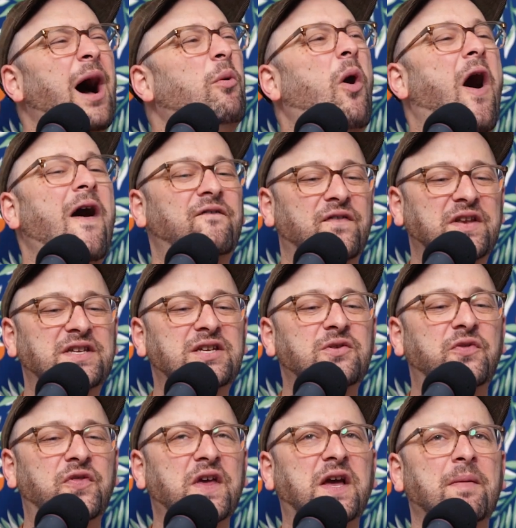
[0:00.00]
often do you
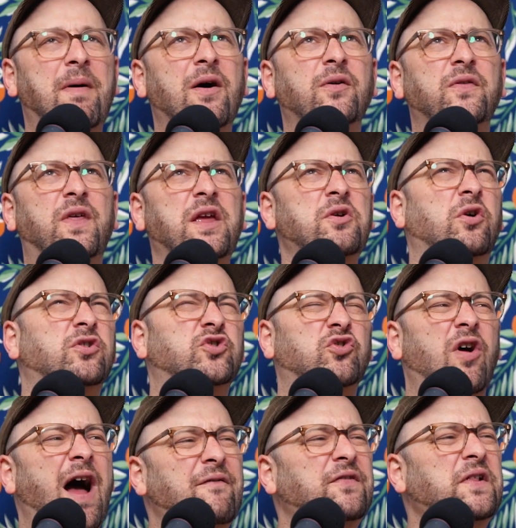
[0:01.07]
think about that you're
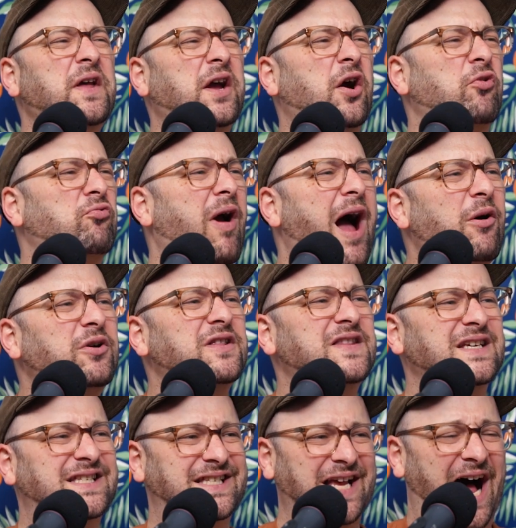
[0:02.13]
traveling around
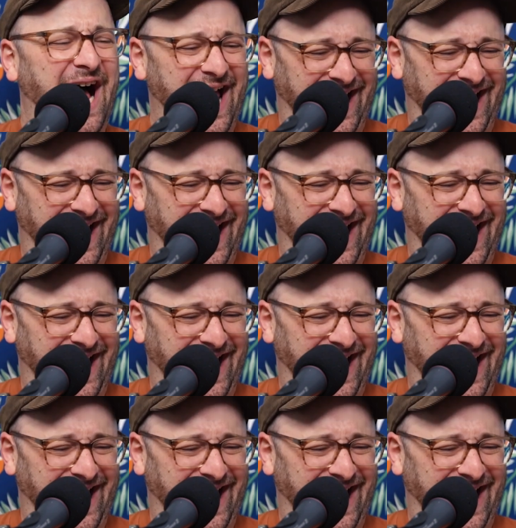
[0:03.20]
the sun?